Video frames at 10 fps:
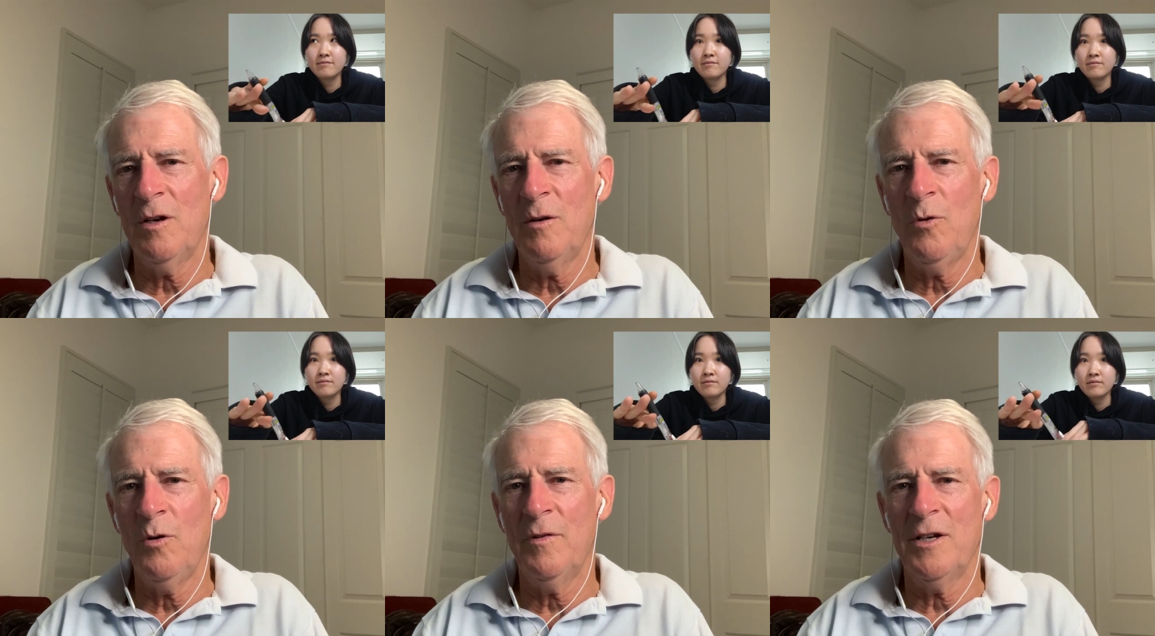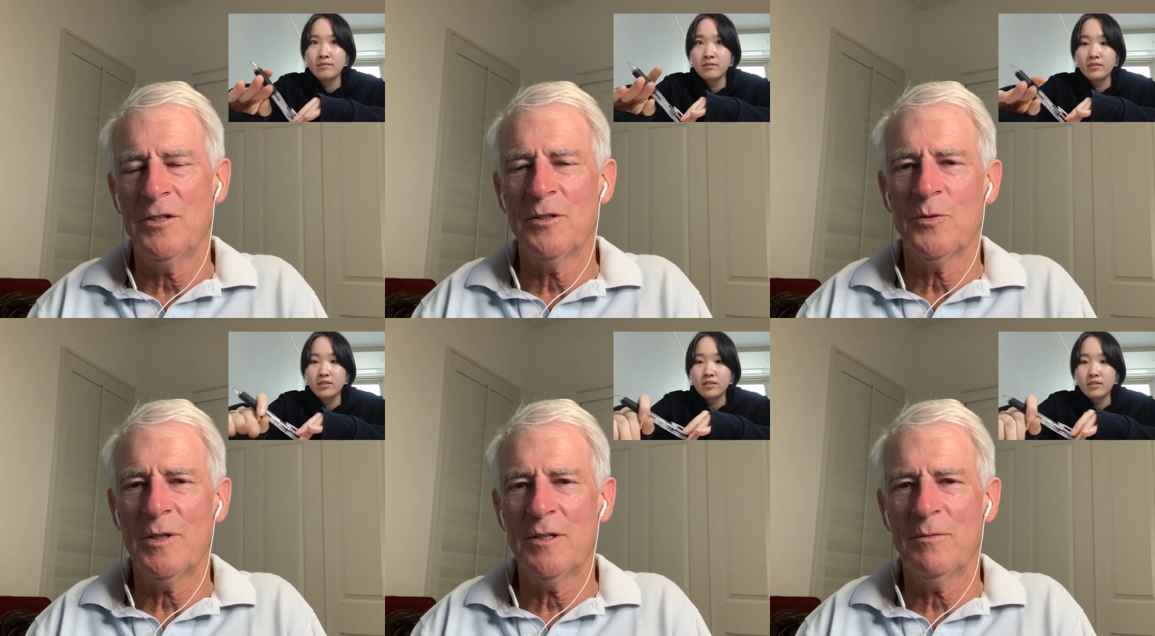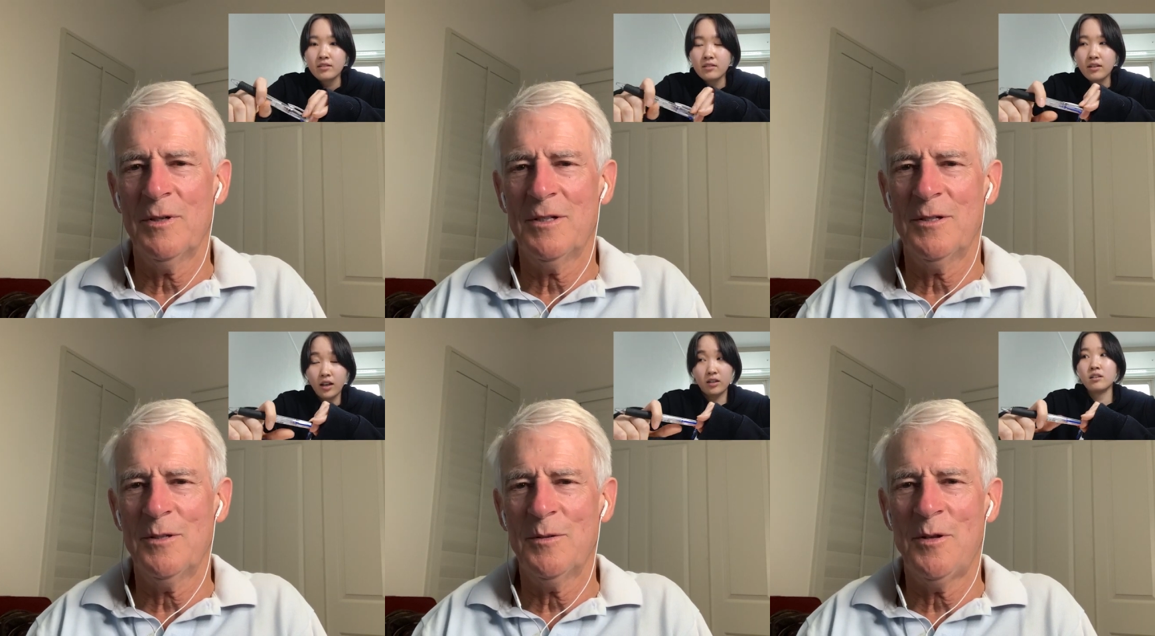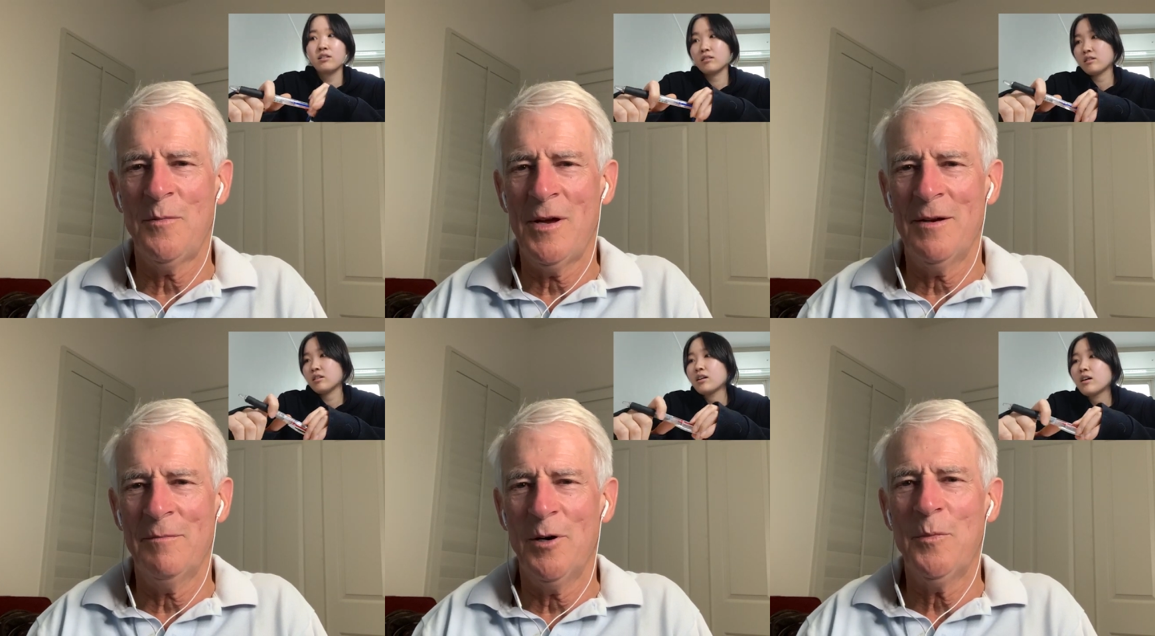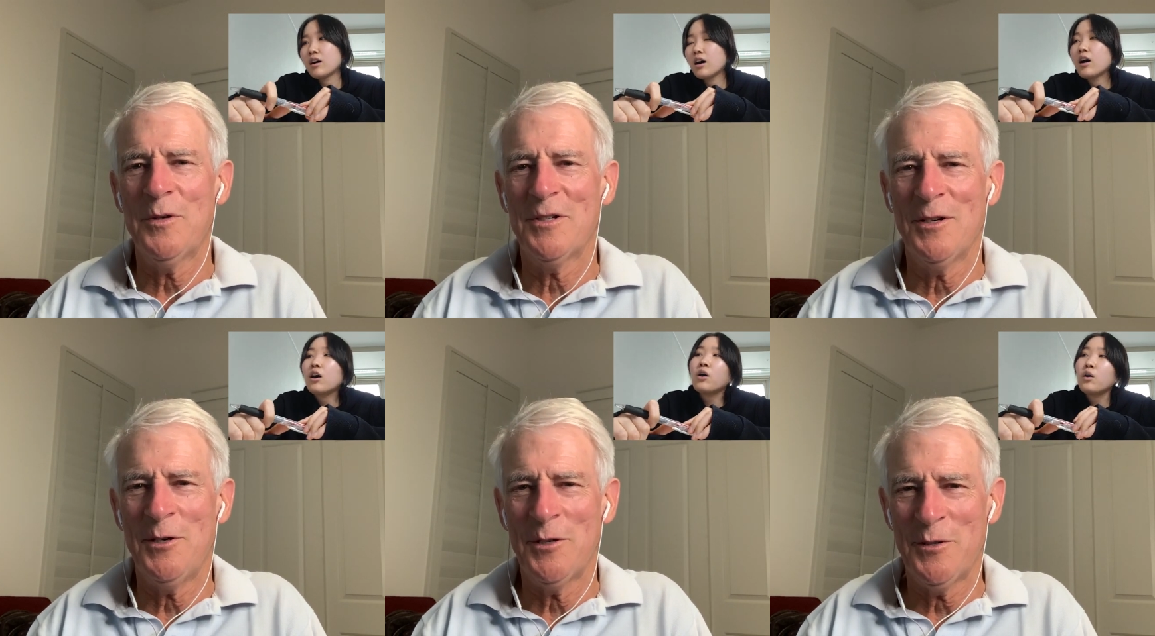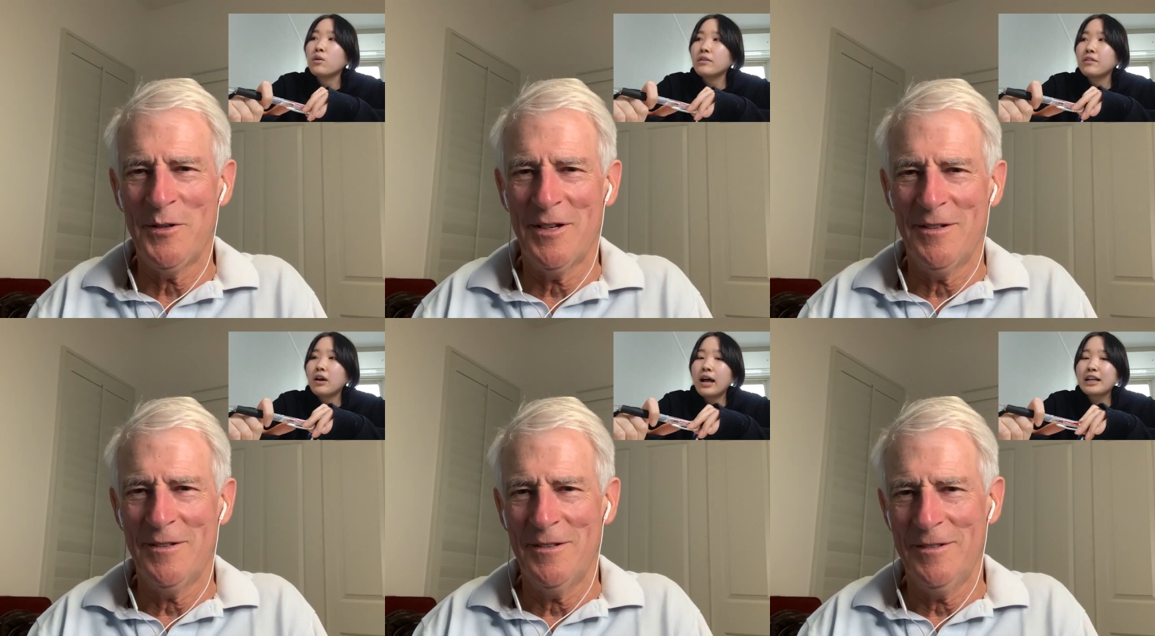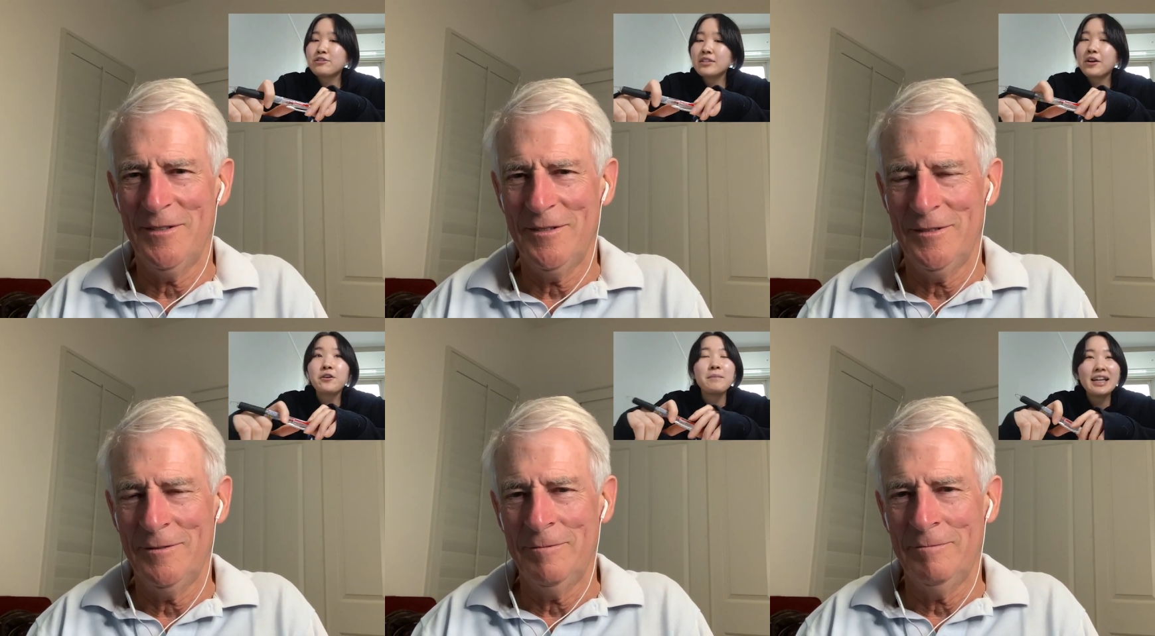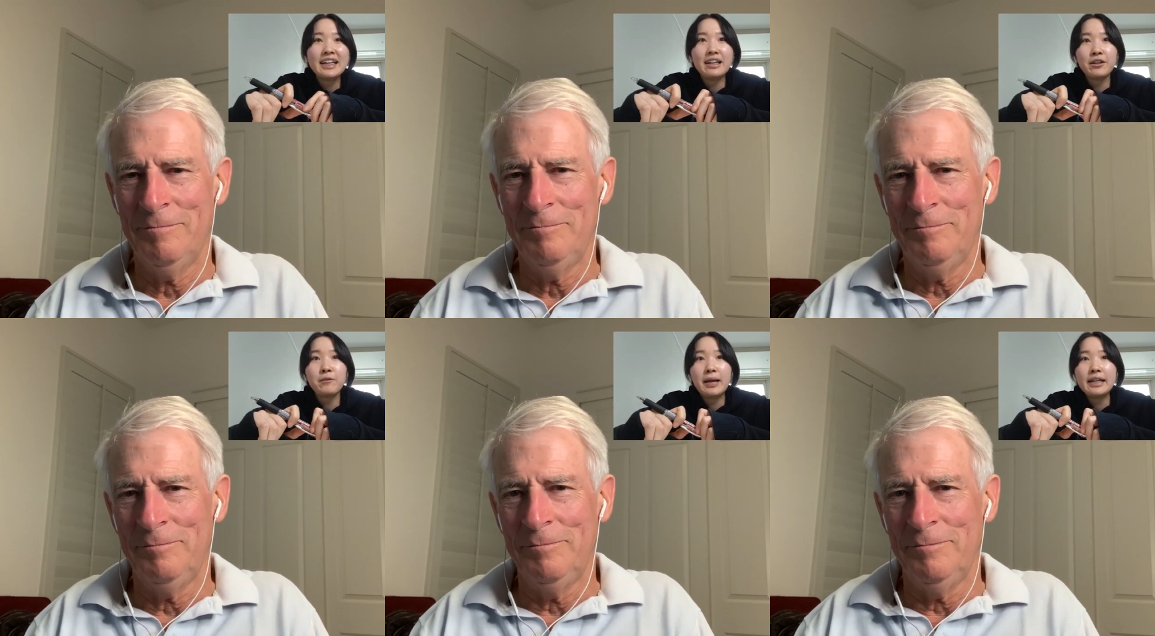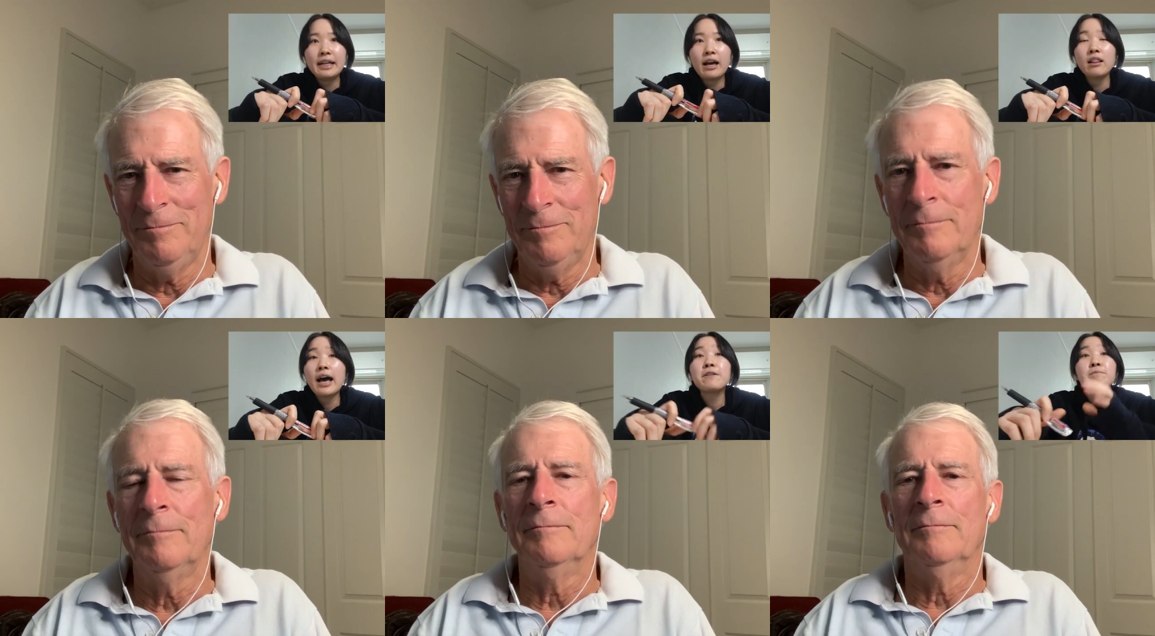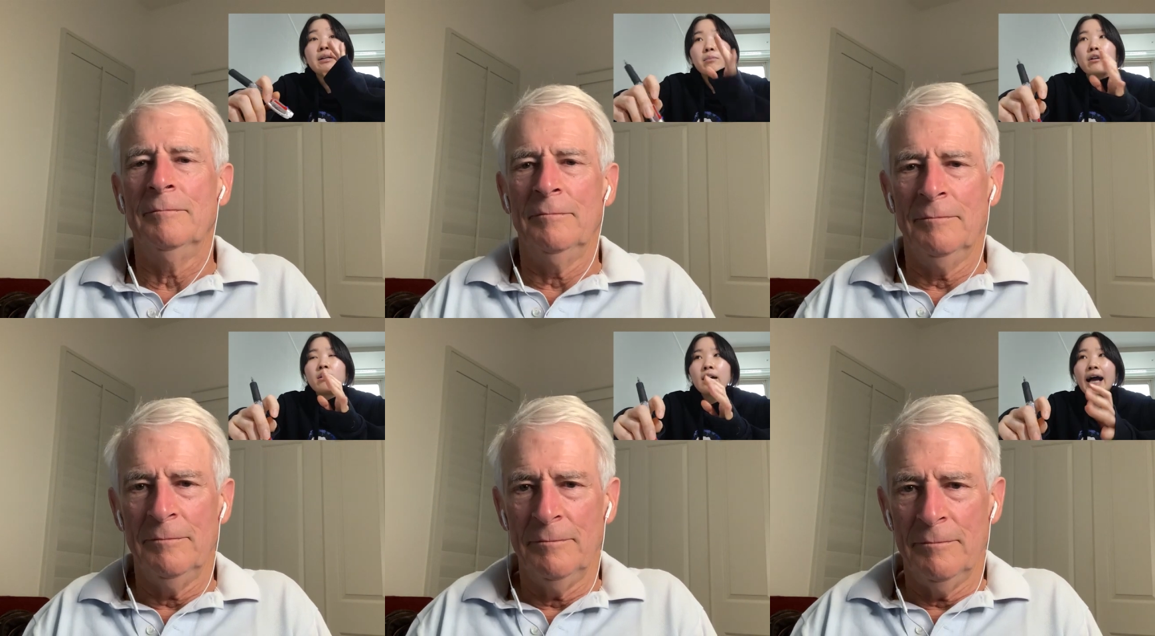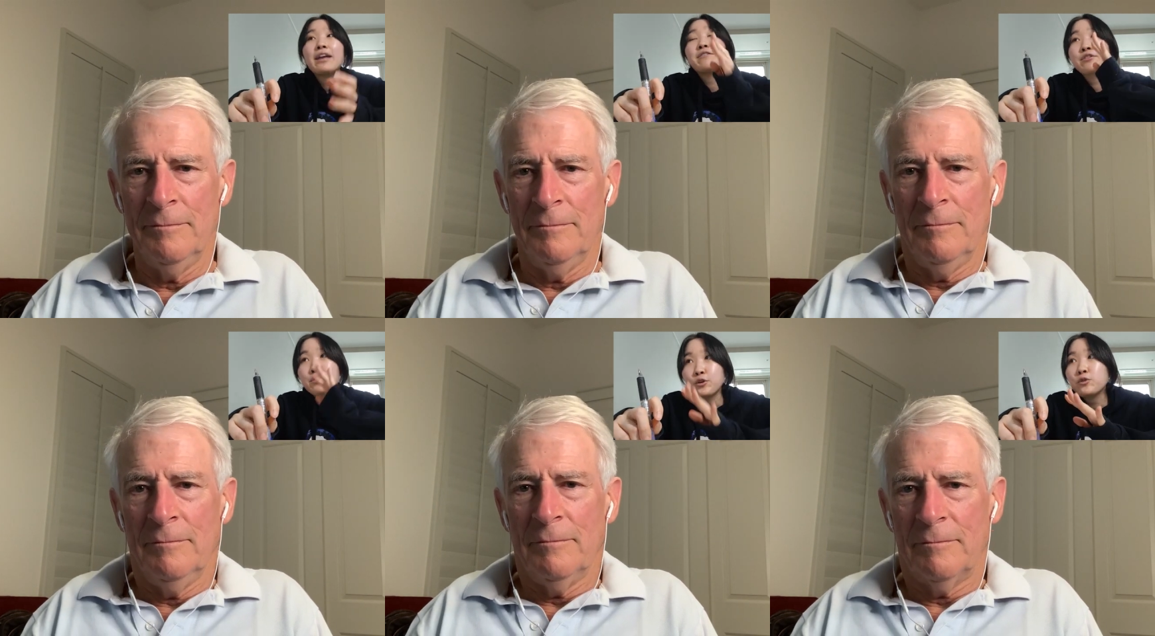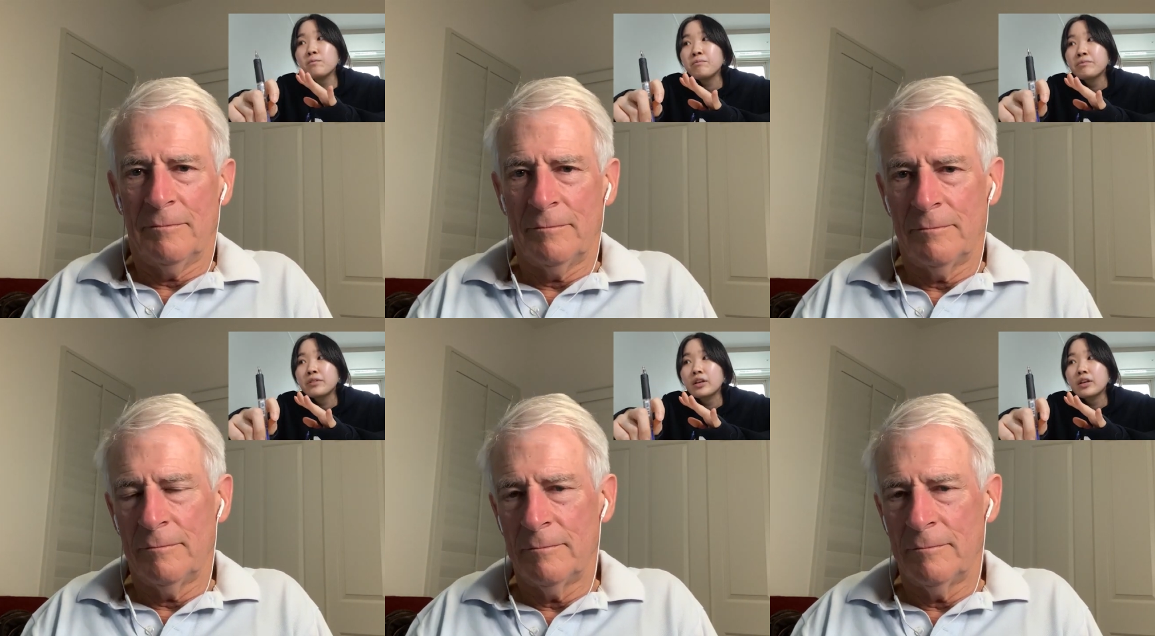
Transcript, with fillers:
Speaker 1: What are their motivations? What's their main purpose?
Speaker 2: Oh, actually, there are many. A lot of people, I assume,